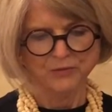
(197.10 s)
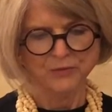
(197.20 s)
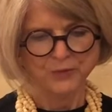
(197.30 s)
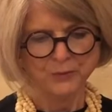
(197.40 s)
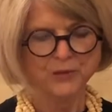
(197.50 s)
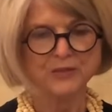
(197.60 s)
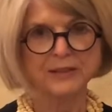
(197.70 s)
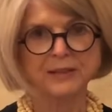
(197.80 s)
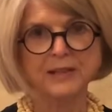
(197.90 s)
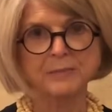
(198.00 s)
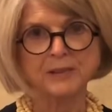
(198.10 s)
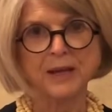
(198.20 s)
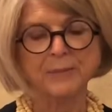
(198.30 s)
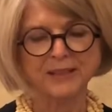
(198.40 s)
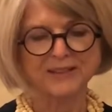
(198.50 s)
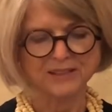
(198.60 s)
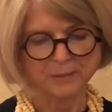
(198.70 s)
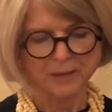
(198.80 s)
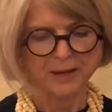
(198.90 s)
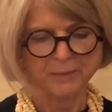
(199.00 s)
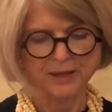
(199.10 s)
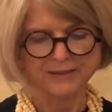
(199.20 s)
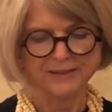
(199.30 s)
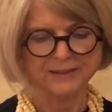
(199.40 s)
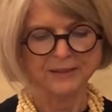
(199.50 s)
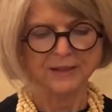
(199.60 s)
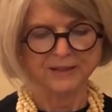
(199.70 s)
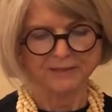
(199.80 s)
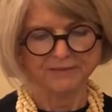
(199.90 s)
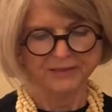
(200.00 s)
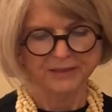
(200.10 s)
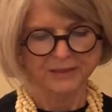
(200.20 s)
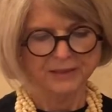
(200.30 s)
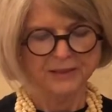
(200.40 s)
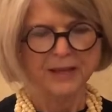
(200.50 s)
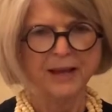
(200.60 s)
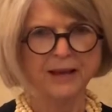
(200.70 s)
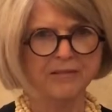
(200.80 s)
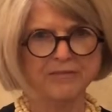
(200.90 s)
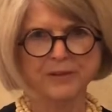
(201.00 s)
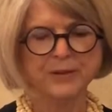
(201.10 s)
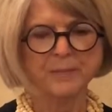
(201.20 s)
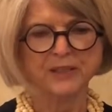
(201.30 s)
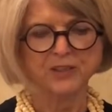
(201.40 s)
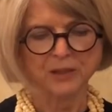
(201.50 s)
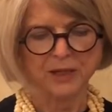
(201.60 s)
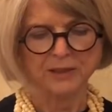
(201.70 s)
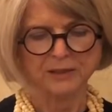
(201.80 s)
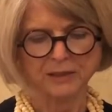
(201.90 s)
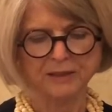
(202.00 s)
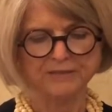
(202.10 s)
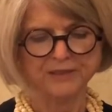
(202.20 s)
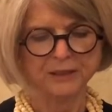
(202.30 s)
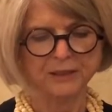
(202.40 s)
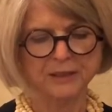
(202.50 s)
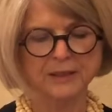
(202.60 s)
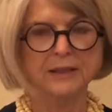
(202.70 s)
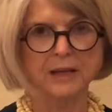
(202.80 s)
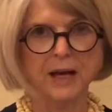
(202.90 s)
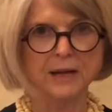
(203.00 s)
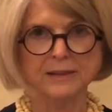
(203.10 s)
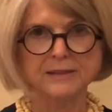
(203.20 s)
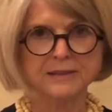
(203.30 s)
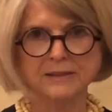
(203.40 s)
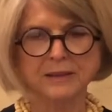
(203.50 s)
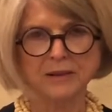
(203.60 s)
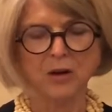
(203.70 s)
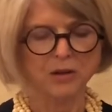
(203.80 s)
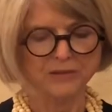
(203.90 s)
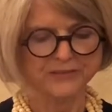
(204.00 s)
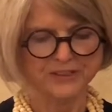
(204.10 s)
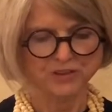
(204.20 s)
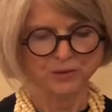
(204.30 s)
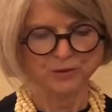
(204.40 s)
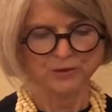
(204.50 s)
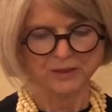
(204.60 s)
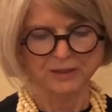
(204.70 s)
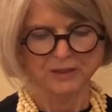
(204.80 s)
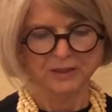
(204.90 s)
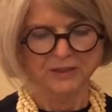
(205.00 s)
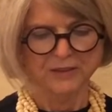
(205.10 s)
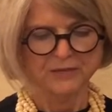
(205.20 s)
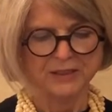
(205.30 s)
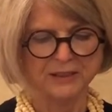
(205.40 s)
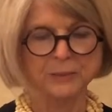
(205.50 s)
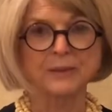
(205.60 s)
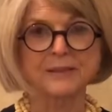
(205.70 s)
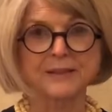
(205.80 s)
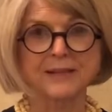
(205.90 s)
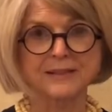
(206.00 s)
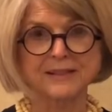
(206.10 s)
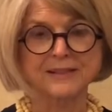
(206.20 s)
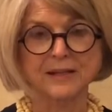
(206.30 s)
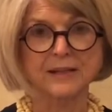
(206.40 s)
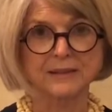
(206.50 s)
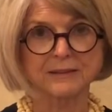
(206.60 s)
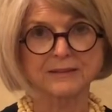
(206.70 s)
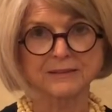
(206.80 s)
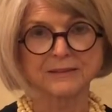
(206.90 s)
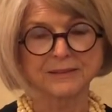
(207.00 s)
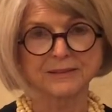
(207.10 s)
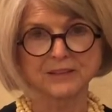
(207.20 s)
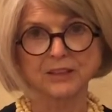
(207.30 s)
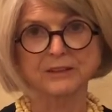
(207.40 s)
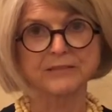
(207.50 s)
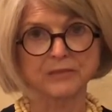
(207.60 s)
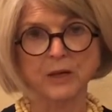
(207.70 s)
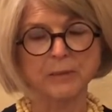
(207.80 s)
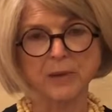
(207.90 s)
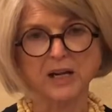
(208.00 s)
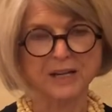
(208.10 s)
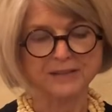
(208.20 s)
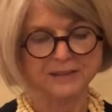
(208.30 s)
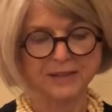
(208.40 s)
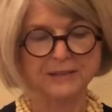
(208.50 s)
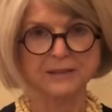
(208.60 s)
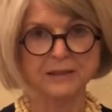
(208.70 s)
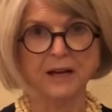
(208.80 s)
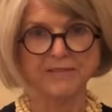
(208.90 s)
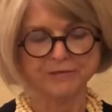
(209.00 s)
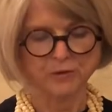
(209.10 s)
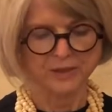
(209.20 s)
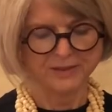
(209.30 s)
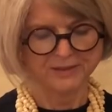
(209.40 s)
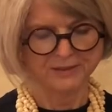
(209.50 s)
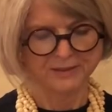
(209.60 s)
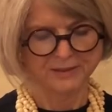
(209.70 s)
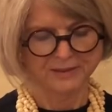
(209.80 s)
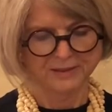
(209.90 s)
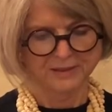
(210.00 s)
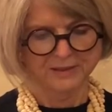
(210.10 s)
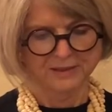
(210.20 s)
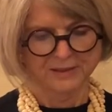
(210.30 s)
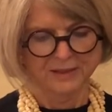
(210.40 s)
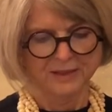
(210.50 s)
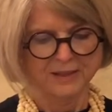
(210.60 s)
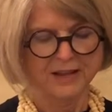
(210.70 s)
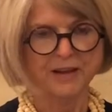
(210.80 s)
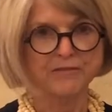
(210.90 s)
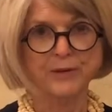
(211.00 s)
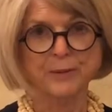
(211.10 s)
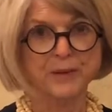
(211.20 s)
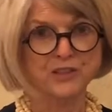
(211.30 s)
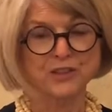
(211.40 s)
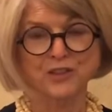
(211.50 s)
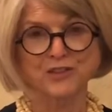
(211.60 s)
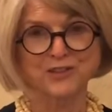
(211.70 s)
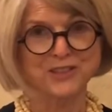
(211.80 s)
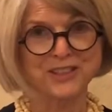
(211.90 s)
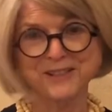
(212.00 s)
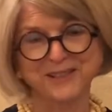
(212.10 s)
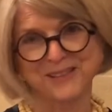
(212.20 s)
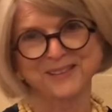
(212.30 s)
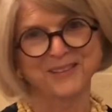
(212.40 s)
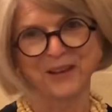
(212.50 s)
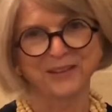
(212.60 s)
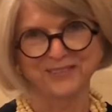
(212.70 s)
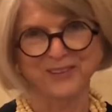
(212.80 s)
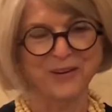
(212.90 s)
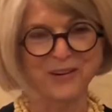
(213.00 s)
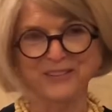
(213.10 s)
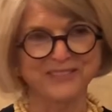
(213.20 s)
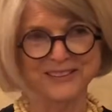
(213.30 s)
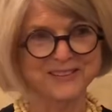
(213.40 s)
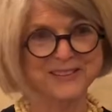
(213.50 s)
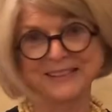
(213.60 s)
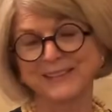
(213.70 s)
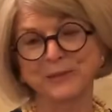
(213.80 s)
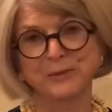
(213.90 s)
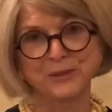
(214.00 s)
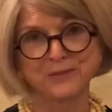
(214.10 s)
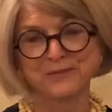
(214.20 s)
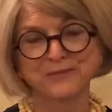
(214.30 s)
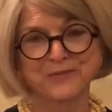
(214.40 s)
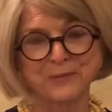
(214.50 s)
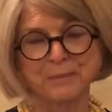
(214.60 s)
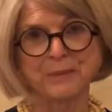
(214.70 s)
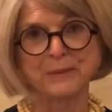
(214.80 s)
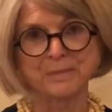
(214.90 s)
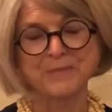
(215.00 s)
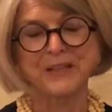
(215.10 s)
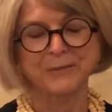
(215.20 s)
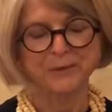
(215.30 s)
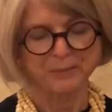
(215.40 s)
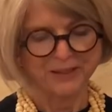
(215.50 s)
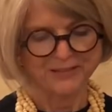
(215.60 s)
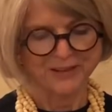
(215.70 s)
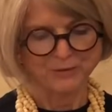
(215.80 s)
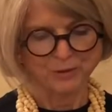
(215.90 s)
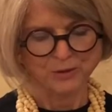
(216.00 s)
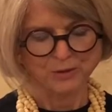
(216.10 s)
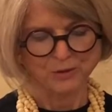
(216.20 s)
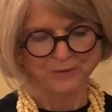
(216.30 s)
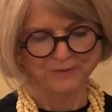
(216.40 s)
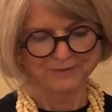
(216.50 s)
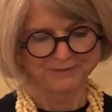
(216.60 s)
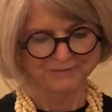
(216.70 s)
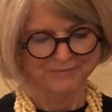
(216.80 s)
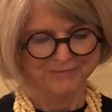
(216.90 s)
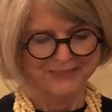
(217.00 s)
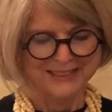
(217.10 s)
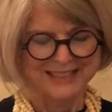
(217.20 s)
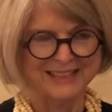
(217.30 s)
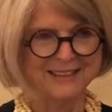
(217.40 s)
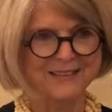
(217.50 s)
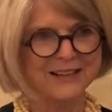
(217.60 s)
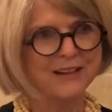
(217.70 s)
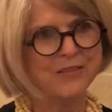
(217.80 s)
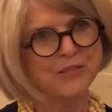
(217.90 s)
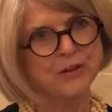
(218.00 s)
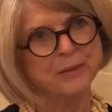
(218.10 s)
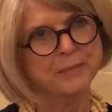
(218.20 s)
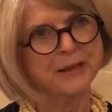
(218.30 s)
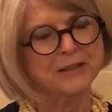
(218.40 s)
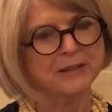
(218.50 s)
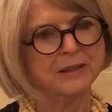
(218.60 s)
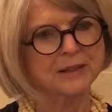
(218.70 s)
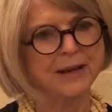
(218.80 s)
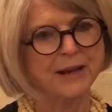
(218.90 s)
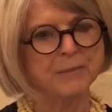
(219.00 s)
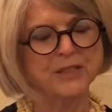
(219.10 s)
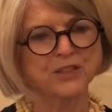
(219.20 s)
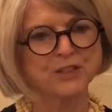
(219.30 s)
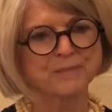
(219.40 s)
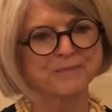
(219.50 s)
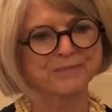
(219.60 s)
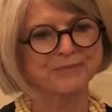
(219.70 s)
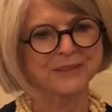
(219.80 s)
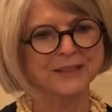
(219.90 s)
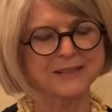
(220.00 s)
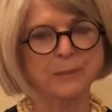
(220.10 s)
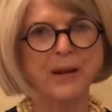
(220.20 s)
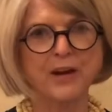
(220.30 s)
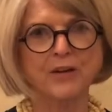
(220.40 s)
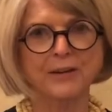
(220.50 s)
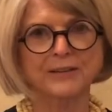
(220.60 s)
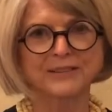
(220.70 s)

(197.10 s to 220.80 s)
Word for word: the word that keeps coming into my mind is love. How very much God loved us, all of his children, that he would send his son to live among us and to die for us. And how very much Jesus loves all of us, that he would be, he would play that role. And then I thought about how much, as a parent,